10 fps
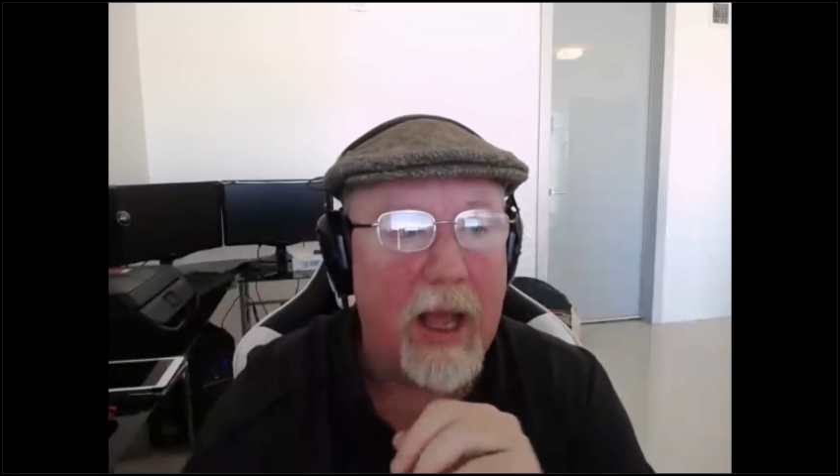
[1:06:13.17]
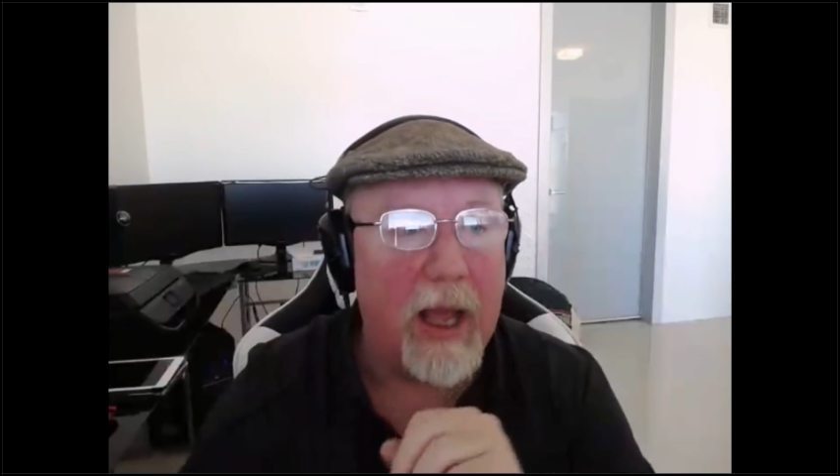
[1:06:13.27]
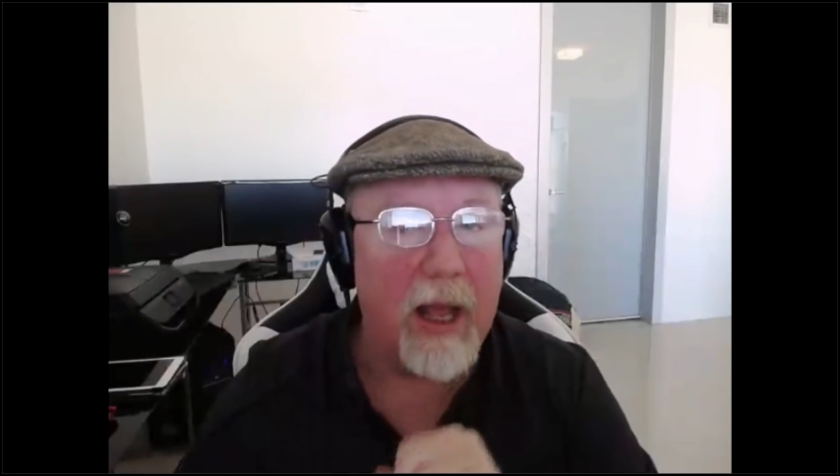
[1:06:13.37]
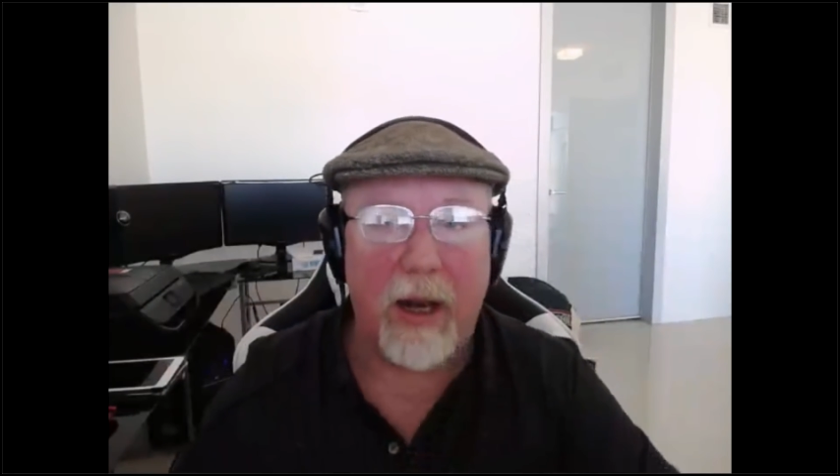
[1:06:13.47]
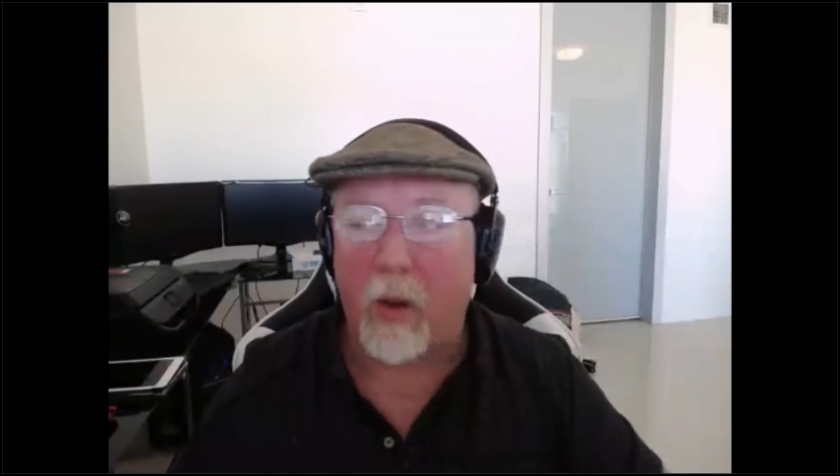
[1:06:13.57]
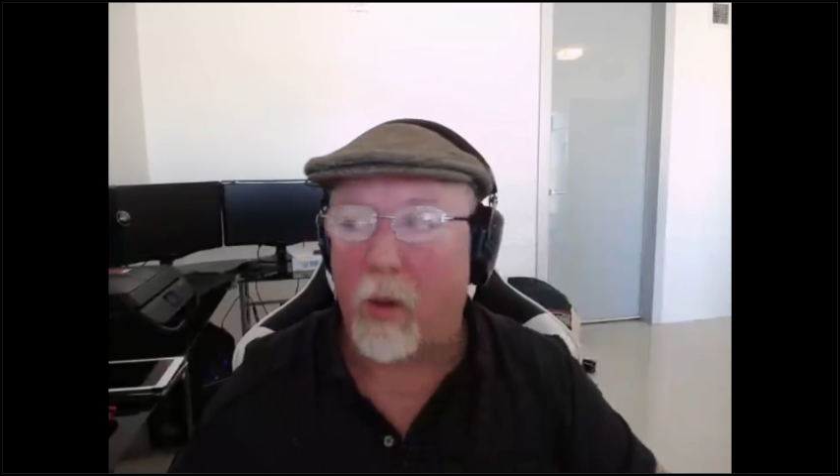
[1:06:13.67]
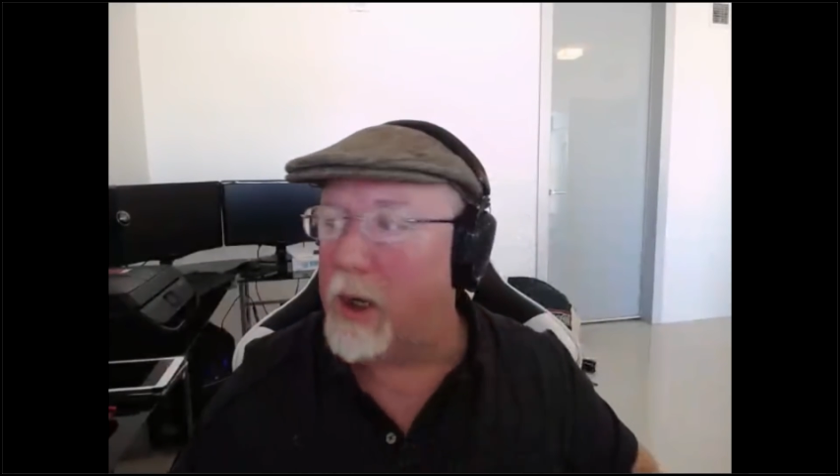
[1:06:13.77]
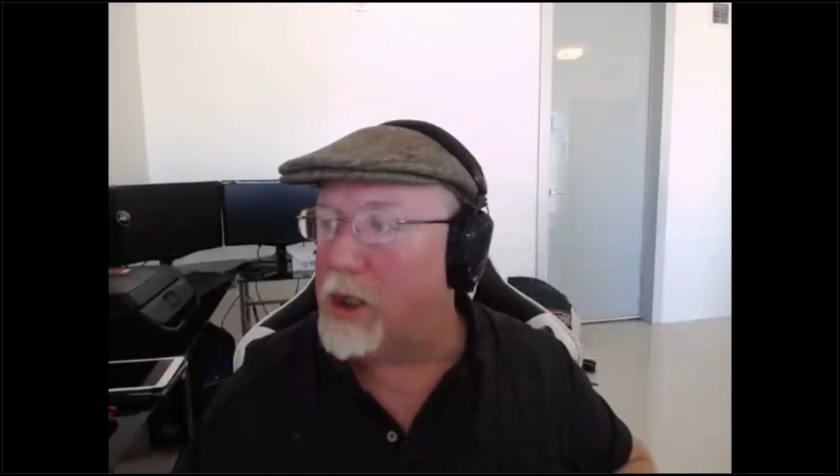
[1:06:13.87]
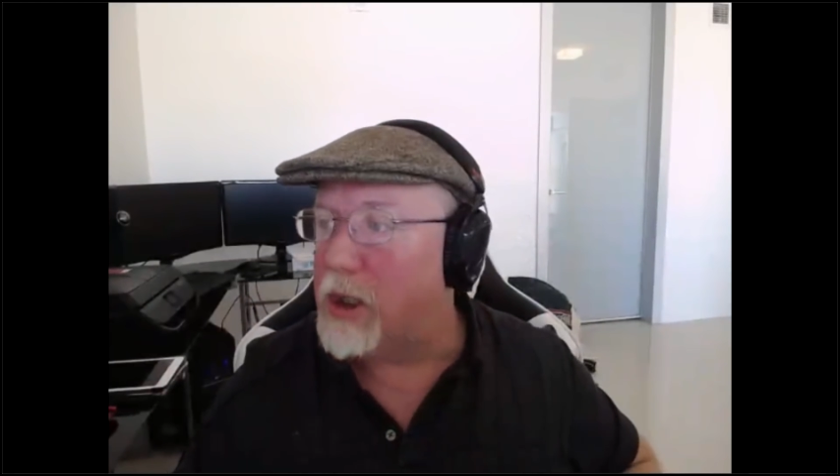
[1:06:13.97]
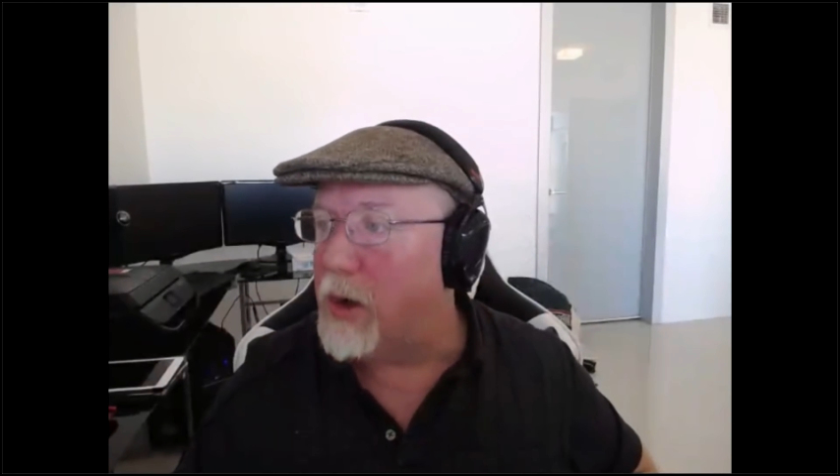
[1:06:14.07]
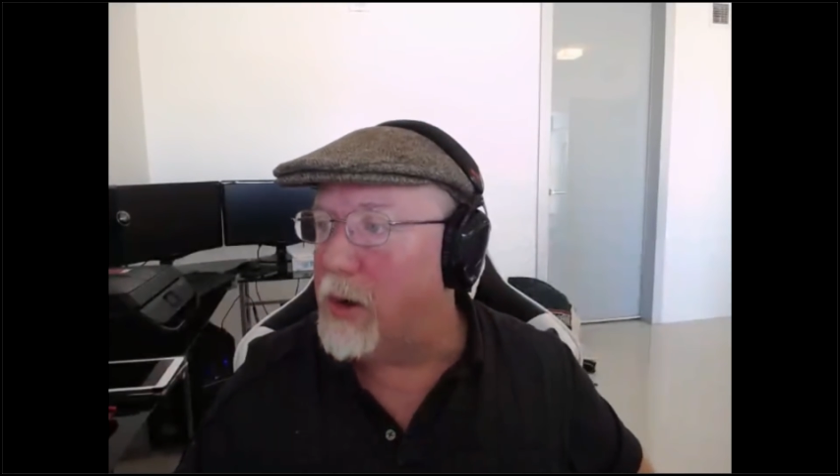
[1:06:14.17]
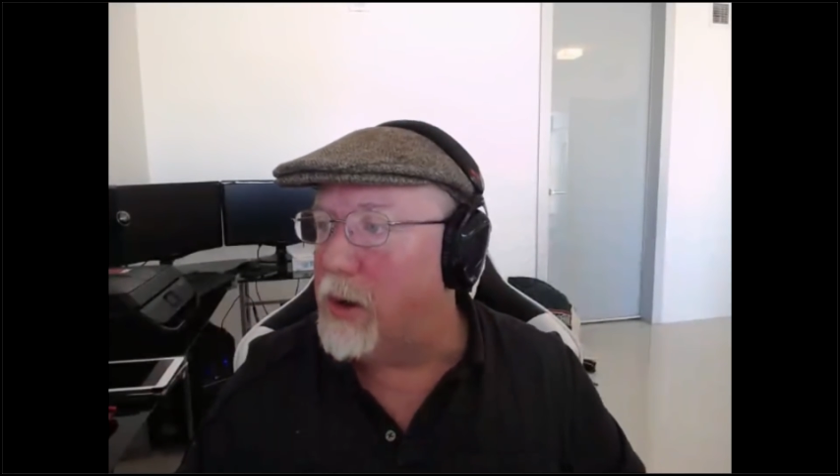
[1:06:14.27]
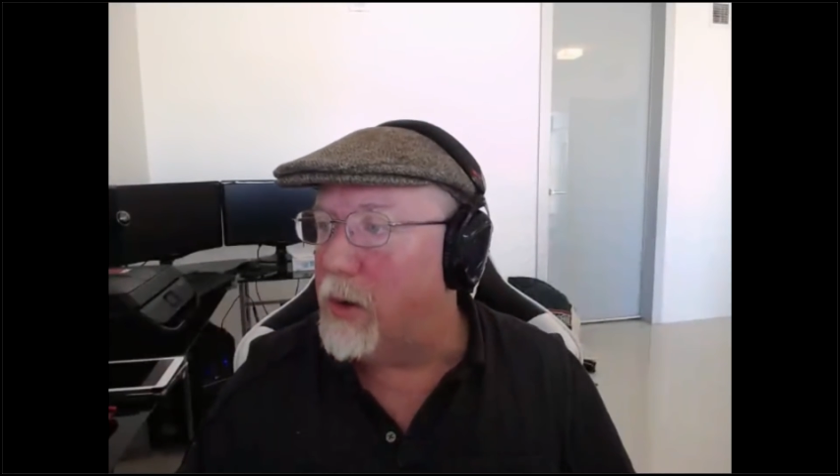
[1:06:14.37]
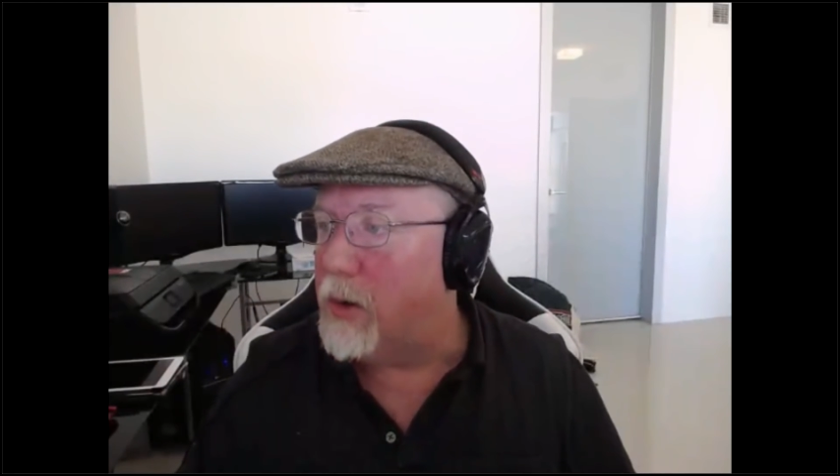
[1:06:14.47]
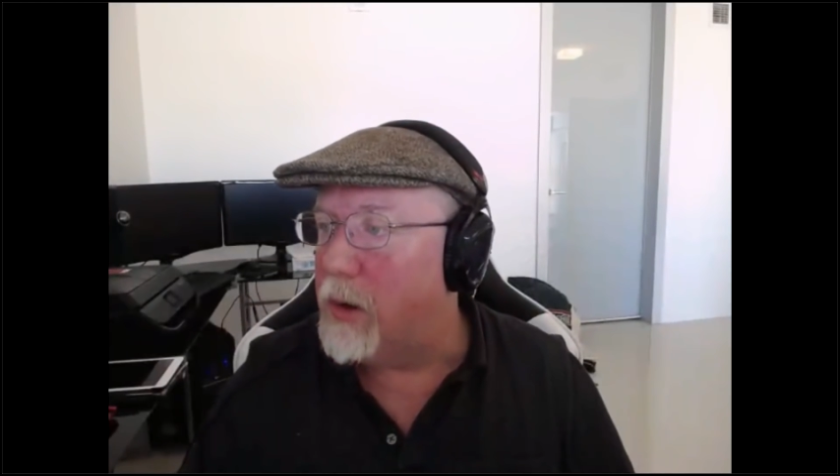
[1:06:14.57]
And I want to show
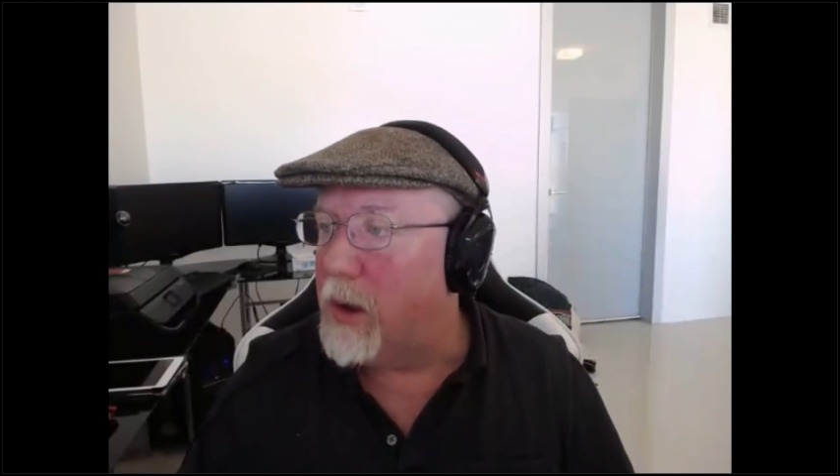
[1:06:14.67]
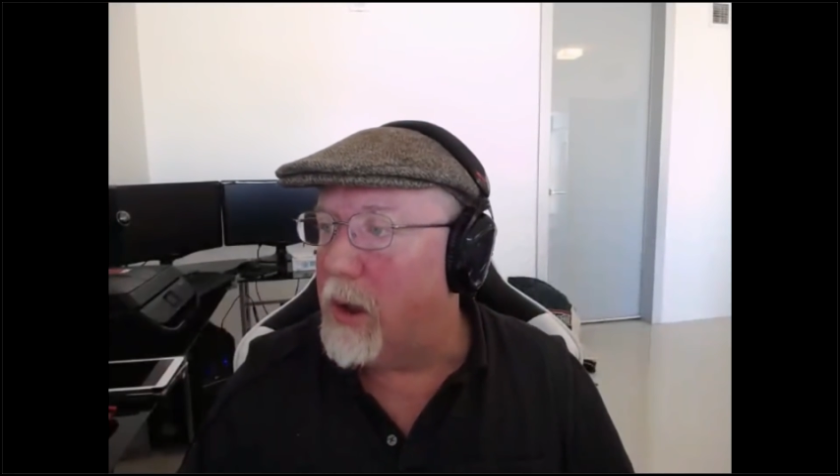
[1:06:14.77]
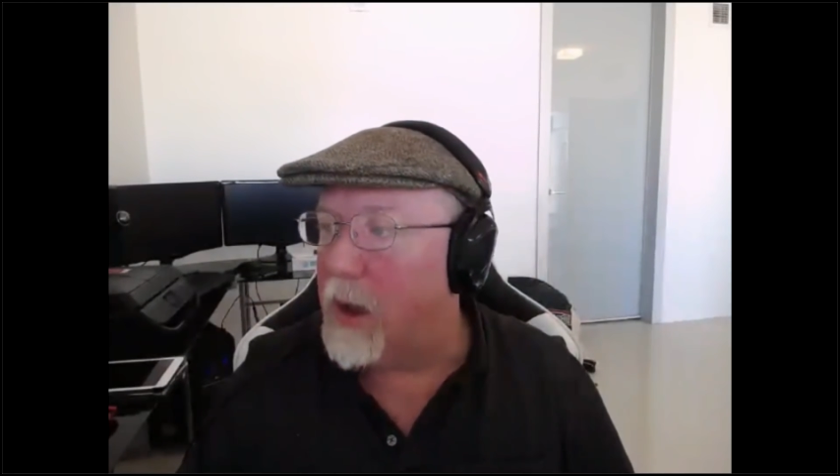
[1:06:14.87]
you,